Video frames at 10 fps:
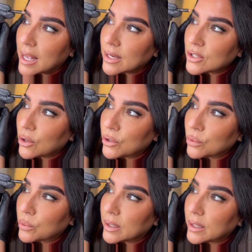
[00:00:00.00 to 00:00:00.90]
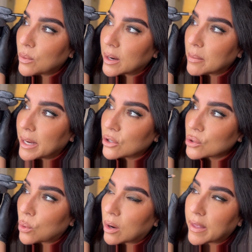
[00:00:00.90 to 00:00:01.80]
So you really want to make
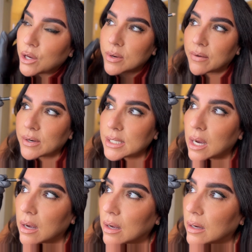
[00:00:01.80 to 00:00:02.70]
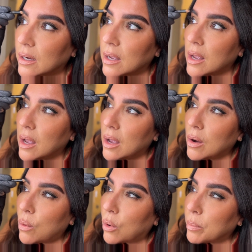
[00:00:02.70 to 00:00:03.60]
sure that you never tug
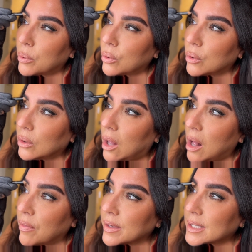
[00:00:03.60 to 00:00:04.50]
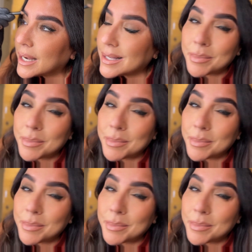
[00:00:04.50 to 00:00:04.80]
or pull on the skin.